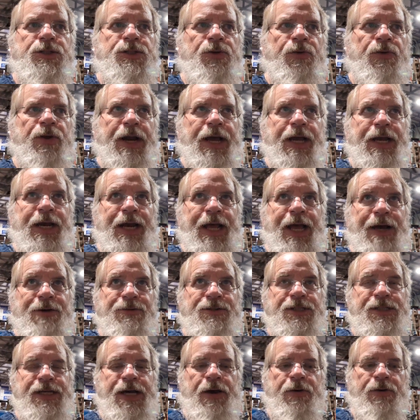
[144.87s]
so that I can have
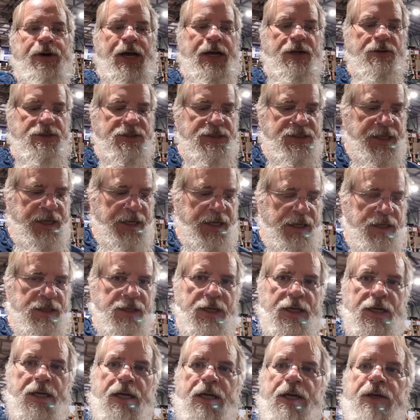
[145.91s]
sound outside.
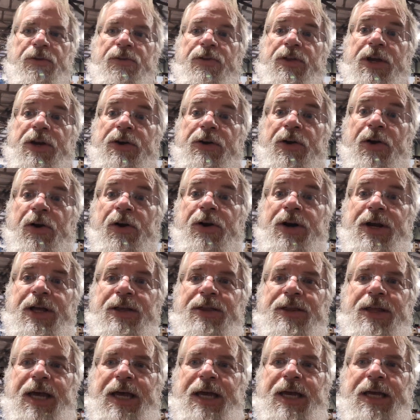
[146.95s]
The nerdy
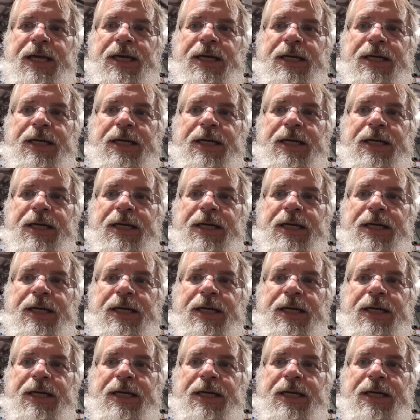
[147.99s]
thing